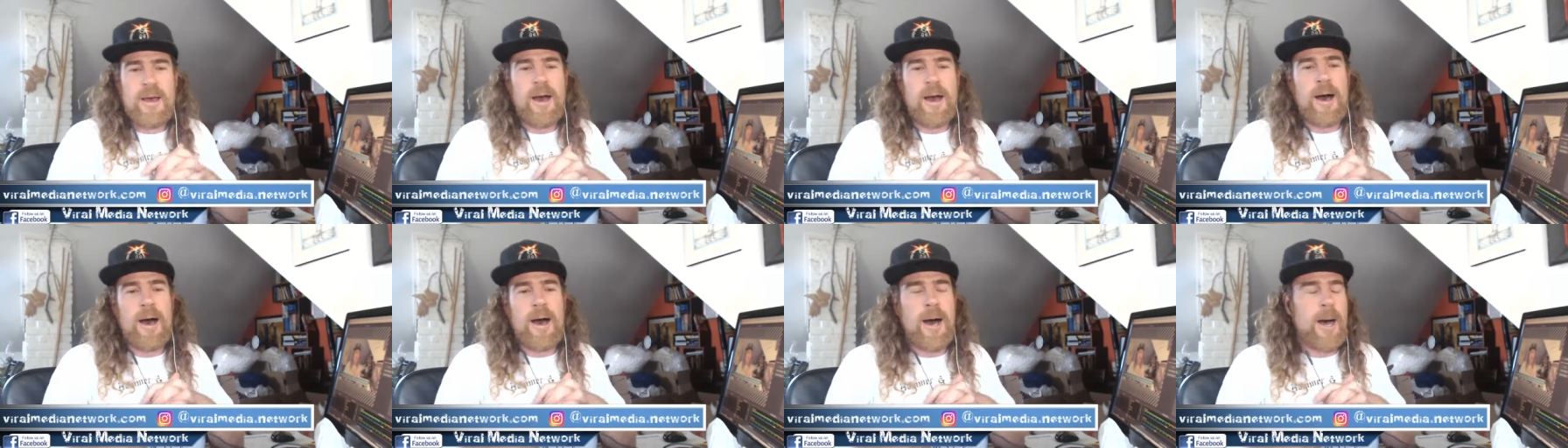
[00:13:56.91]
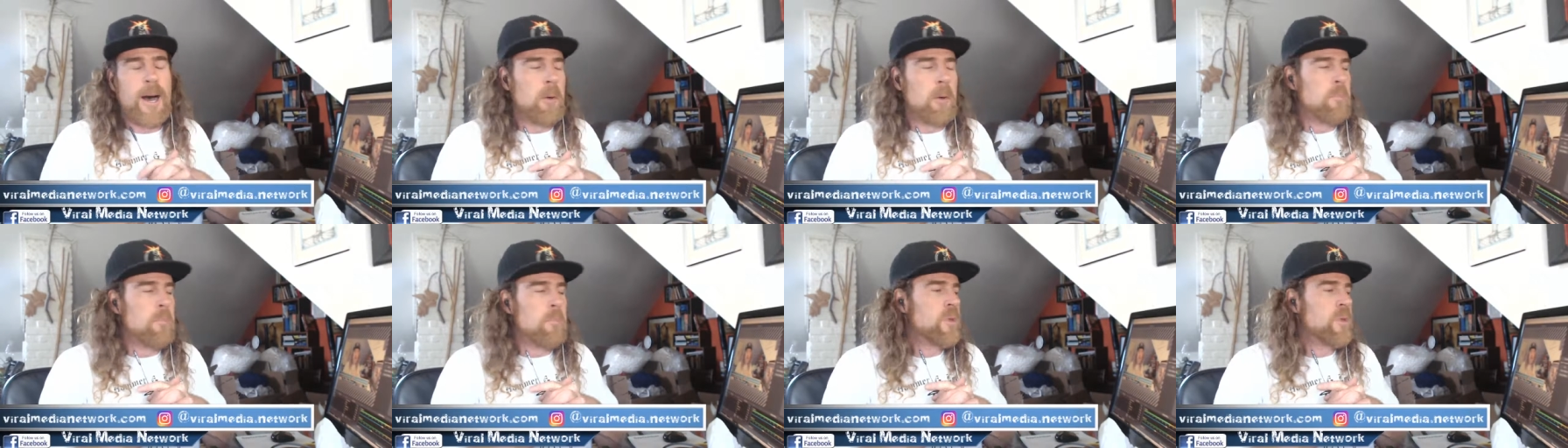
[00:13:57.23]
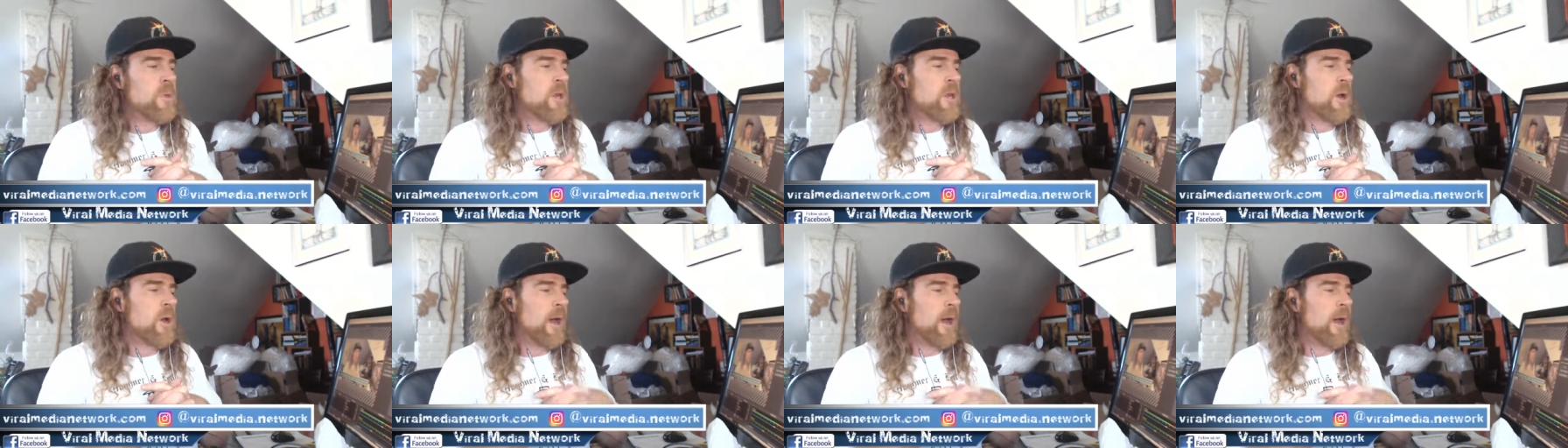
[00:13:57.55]
Um,
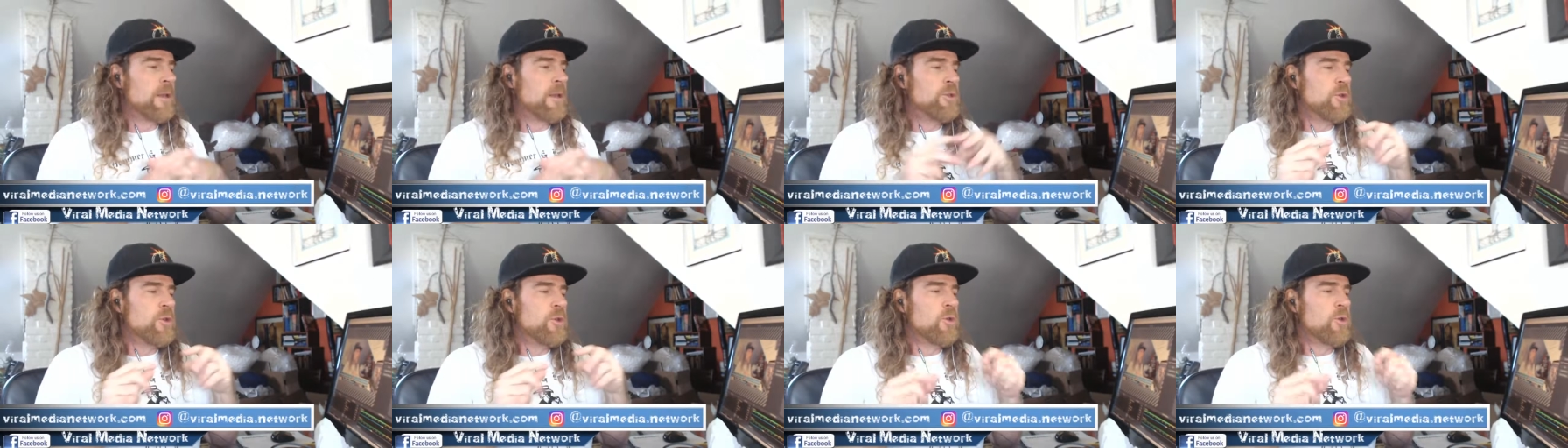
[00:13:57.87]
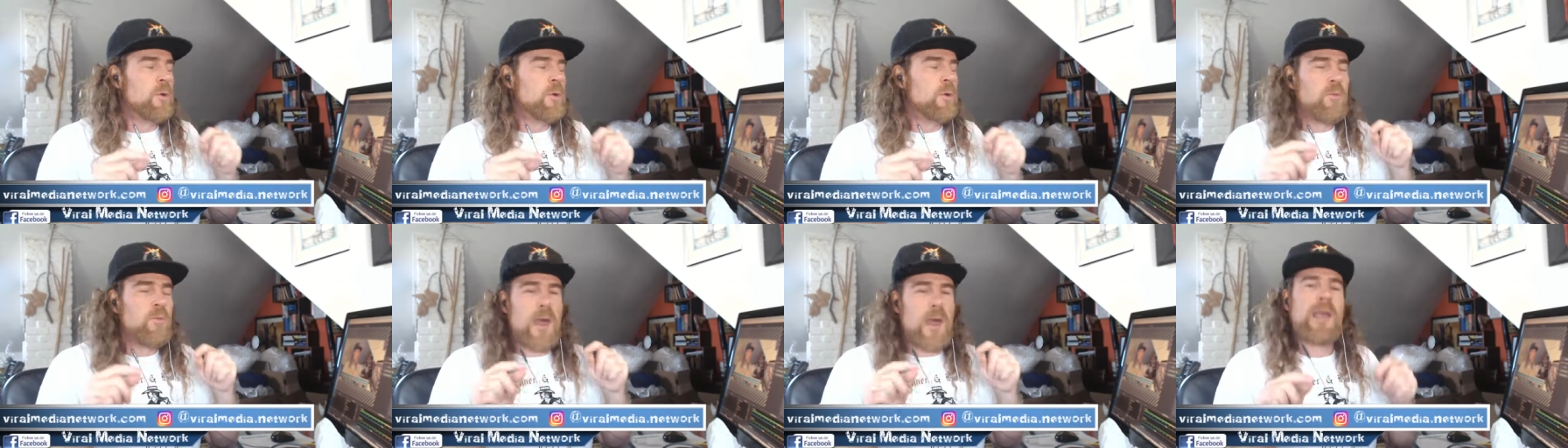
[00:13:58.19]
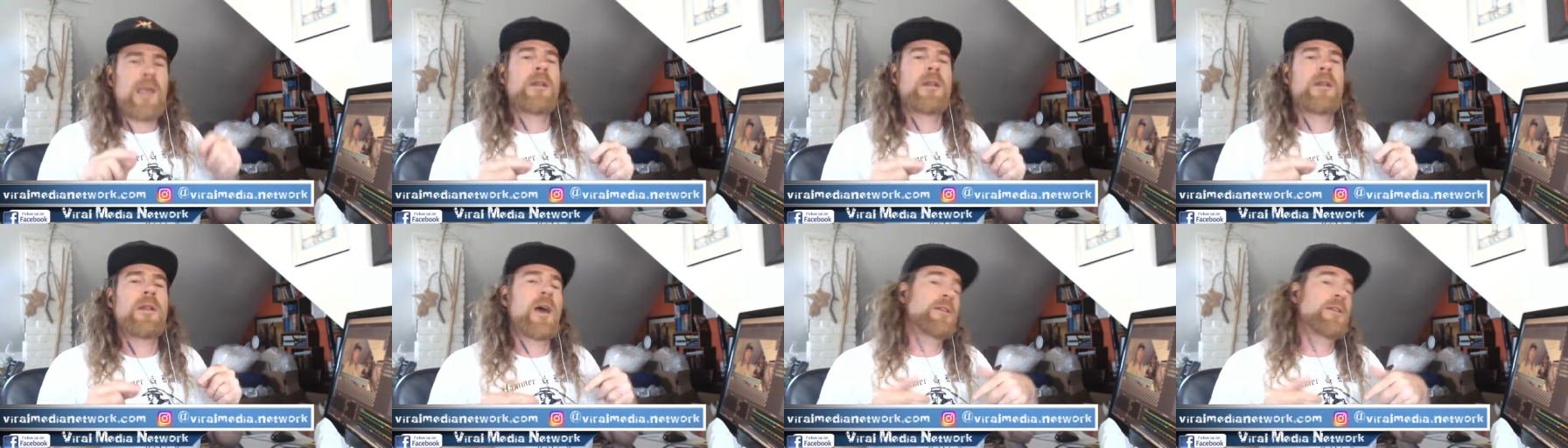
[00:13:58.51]
you know, I do
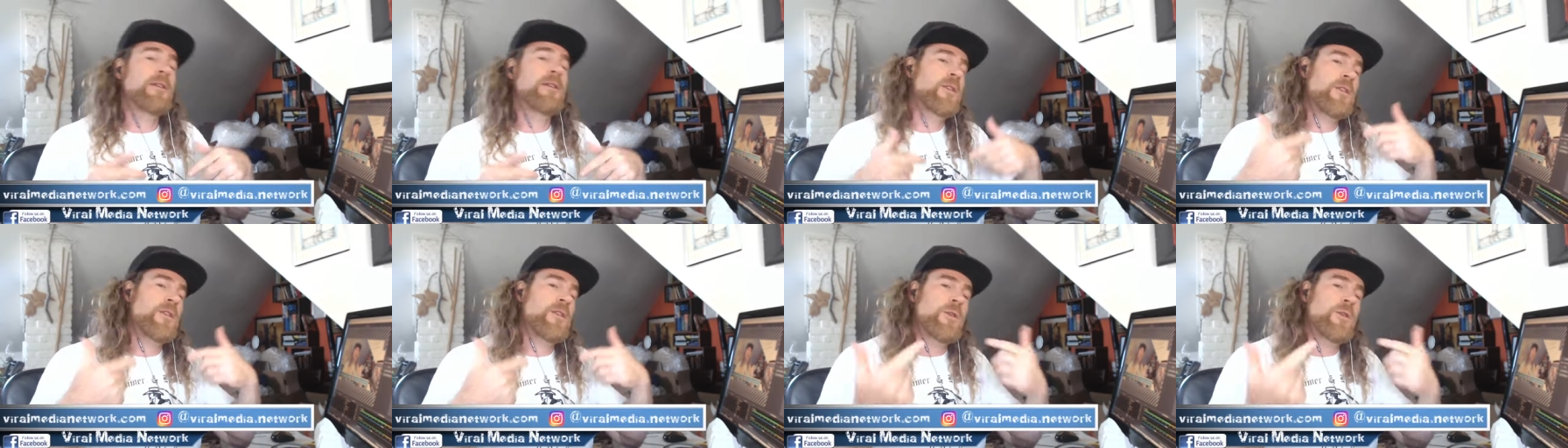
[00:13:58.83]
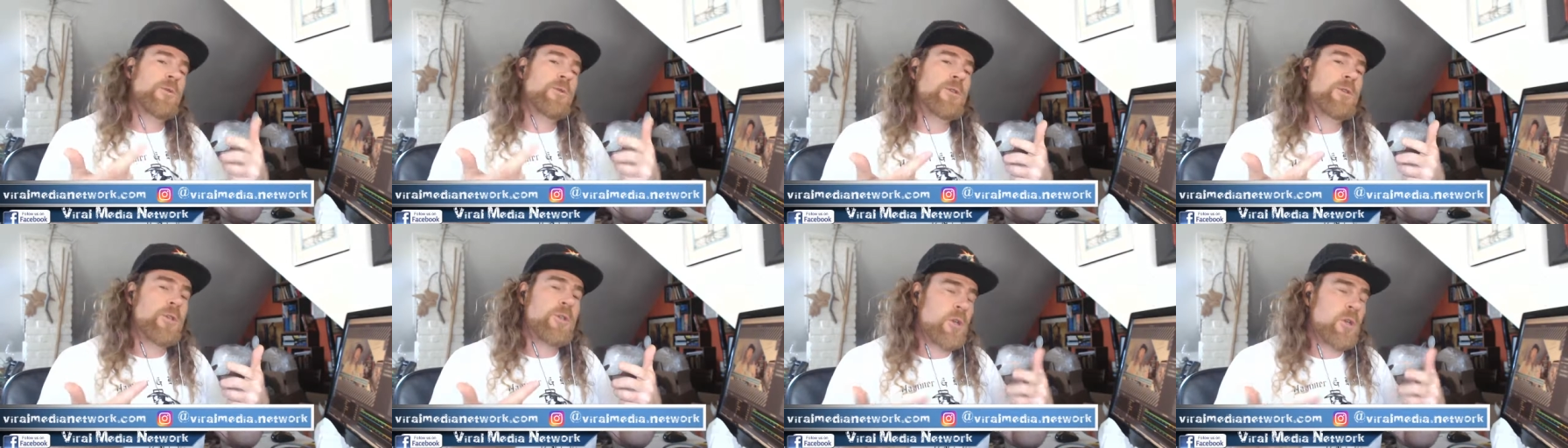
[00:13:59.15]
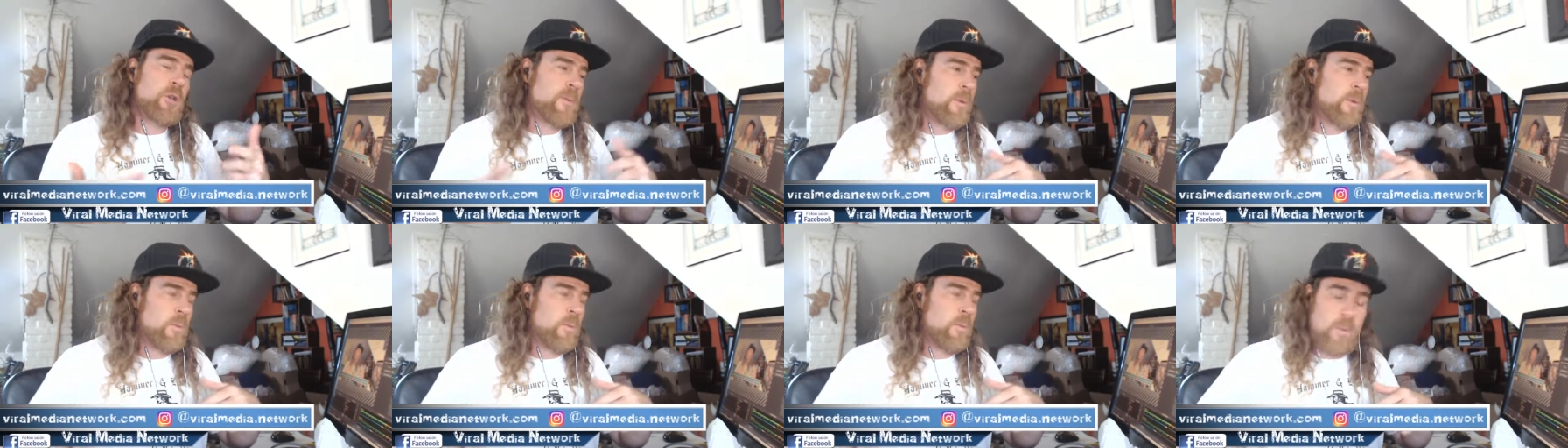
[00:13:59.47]
recognize that
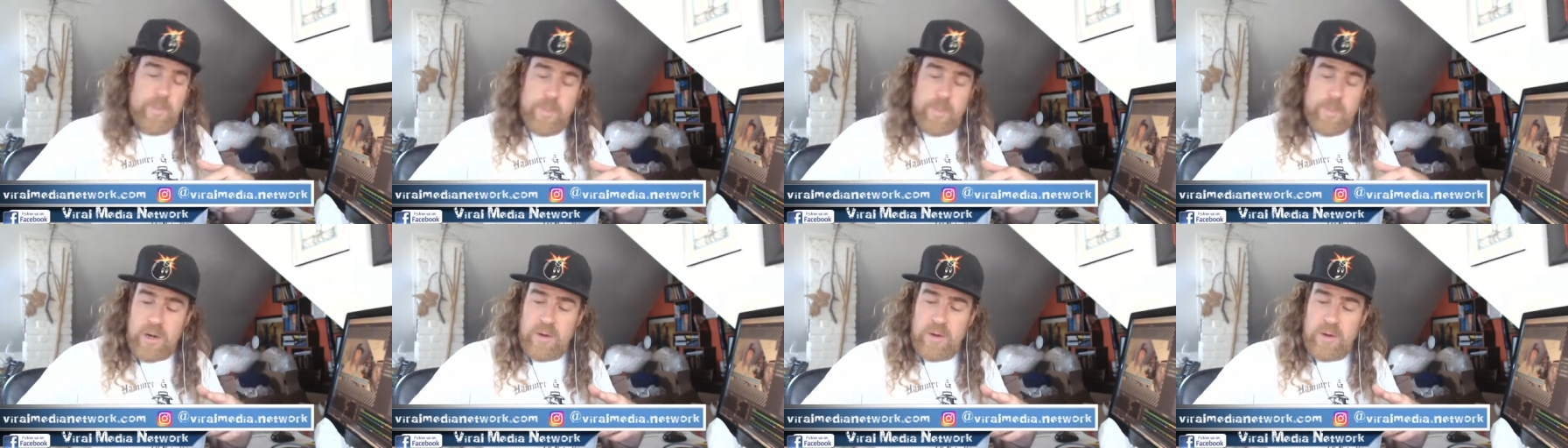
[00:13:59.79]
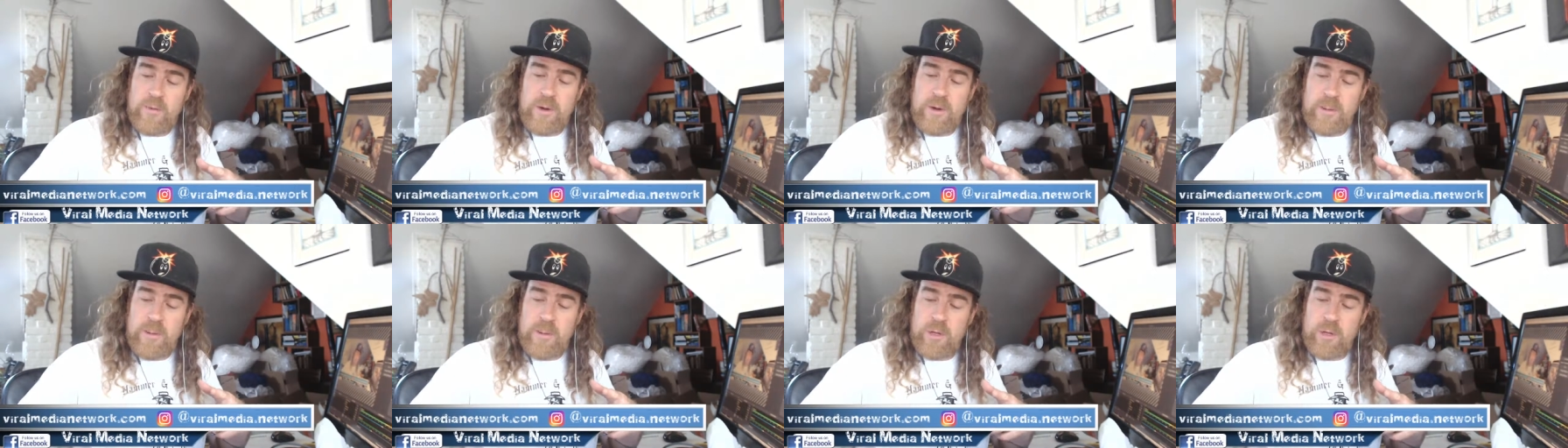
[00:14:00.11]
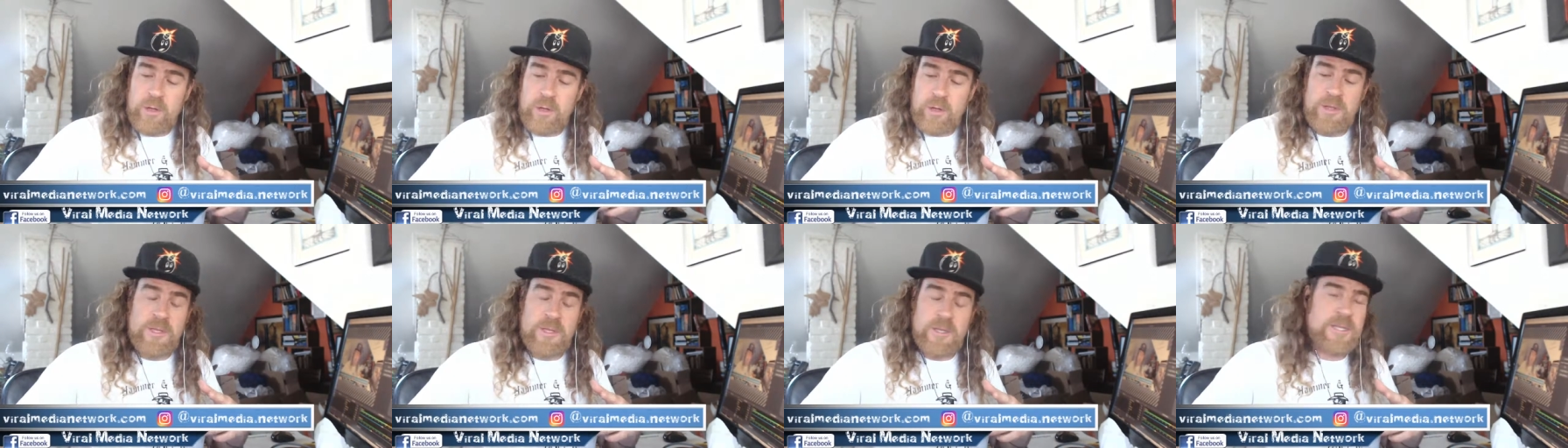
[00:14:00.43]
YouTube, and part of what I'm
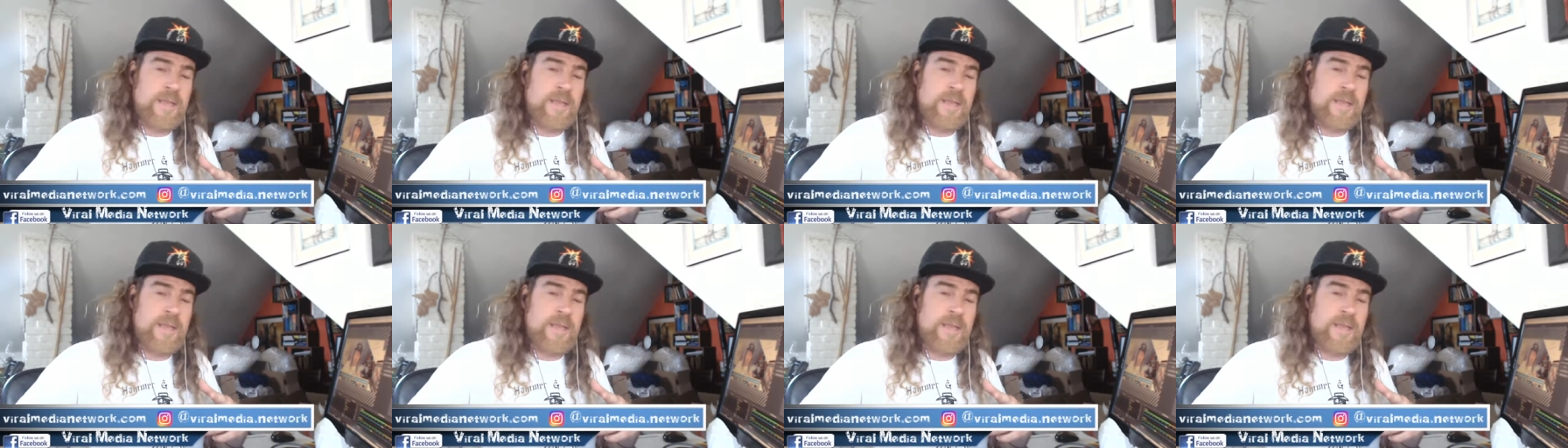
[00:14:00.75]
learning in the